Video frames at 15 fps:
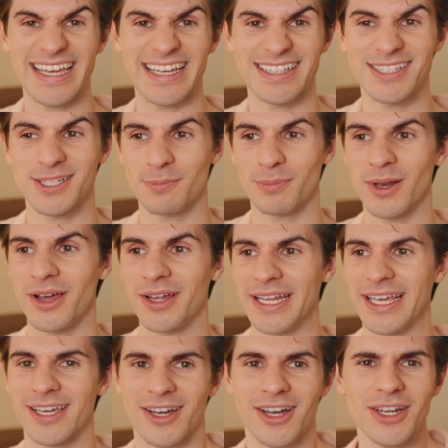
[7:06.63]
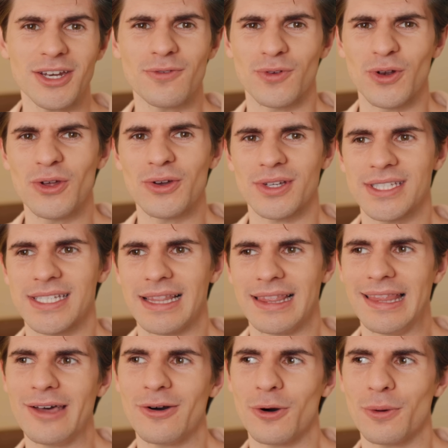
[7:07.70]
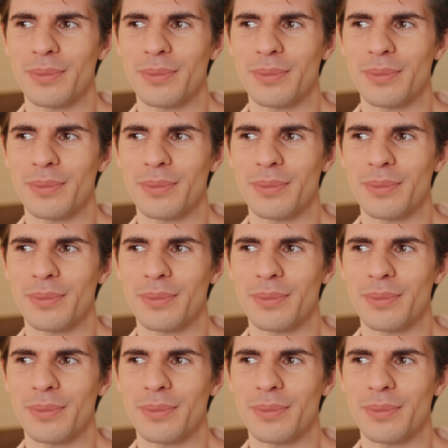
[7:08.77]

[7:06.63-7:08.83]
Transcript: it's a plant, it kind of looks a little